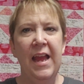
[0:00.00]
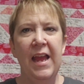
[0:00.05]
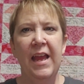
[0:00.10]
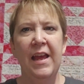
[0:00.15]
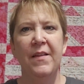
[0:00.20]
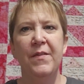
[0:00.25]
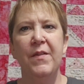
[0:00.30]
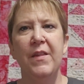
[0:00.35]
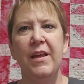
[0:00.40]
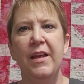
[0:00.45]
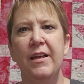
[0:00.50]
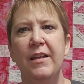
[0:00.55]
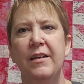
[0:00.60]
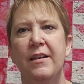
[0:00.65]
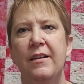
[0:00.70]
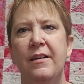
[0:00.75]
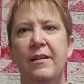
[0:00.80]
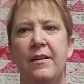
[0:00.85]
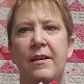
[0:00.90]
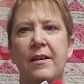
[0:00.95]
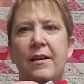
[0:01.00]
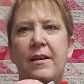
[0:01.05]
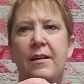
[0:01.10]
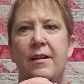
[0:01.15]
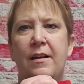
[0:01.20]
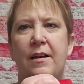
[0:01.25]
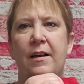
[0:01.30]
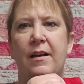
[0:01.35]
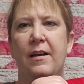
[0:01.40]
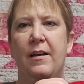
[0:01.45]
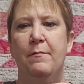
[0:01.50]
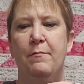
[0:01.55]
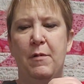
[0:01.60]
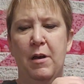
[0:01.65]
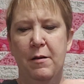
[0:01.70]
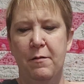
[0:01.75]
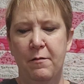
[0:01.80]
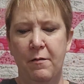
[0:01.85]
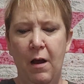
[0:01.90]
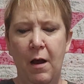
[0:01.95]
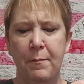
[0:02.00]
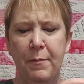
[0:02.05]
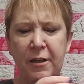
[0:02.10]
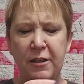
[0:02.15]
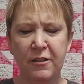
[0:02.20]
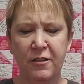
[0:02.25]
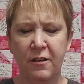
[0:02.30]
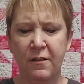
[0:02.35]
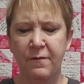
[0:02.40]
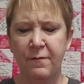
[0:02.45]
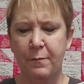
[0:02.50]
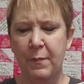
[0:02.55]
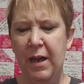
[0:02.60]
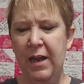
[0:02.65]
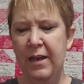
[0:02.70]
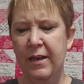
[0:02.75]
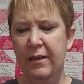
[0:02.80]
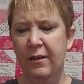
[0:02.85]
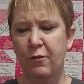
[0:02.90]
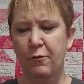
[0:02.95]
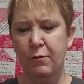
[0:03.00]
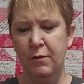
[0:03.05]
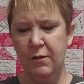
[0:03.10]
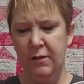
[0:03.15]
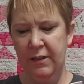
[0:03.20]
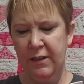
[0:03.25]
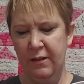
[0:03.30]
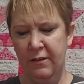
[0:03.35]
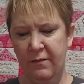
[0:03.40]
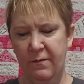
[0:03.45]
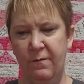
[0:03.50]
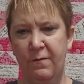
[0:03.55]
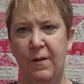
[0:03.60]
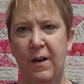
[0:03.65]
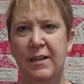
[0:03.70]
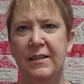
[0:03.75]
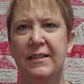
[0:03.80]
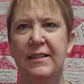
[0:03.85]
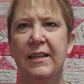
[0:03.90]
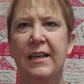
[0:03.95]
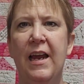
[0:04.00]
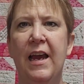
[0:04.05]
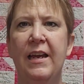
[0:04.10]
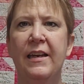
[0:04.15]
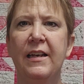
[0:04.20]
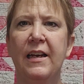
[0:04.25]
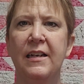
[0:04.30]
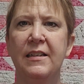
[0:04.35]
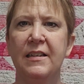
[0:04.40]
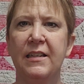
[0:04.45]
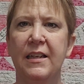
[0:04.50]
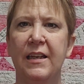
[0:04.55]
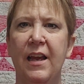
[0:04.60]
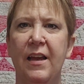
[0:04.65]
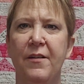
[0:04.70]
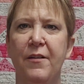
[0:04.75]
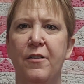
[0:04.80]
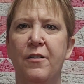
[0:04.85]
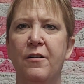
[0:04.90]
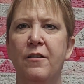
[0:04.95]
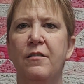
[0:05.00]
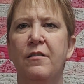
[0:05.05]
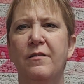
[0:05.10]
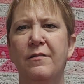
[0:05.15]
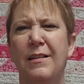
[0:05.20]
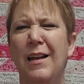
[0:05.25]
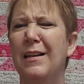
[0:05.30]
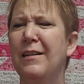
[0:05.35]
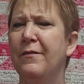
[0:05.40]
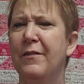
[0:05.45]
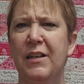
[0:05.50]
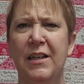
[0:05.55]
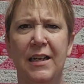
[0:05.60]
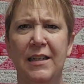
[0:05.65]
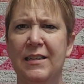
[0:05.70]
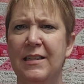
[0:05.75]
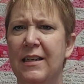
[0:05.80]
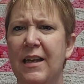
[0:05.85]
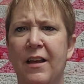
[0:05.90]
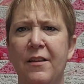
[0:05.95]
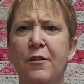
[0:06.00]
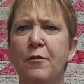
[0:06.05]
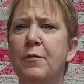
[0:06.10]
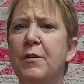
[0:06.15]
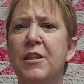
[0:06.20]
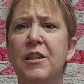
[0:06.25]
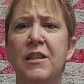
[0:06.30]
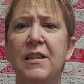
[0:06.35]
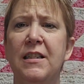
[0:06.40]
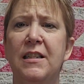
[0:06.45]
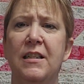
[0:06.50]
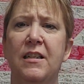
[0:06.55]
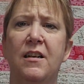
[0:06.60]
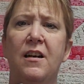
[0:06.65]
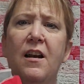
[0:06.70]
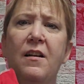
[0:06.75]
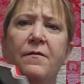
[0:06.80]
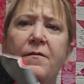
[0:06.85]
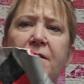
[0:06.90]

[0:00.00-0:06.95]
And then a bunch of my Quilt Guild friends and I got together, not even got together, we just did it on